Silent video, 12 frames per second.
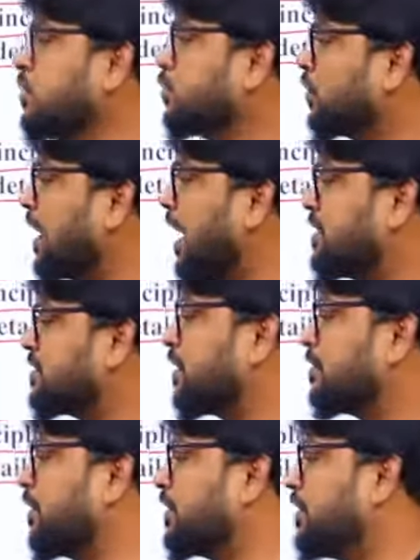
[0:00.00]
So the answer
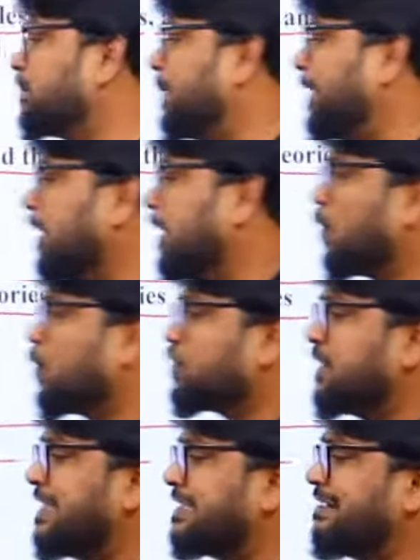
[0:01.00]
for this particular
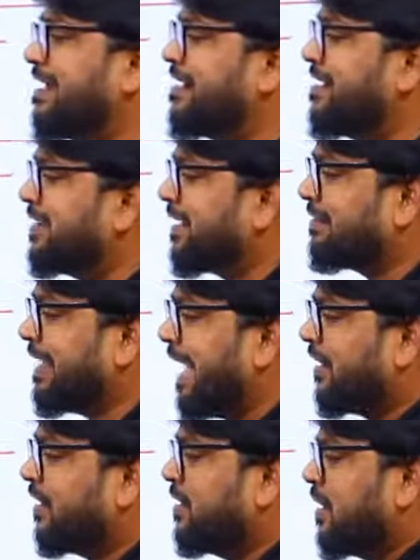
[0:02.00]
question is none other than